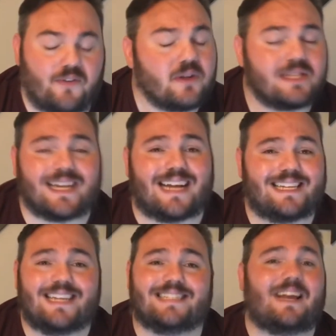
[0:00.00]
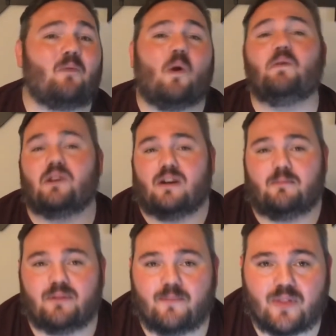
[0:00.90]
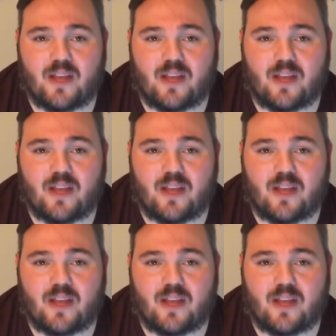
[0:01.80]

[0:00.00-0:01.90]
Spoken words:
First thing I did is I woke up.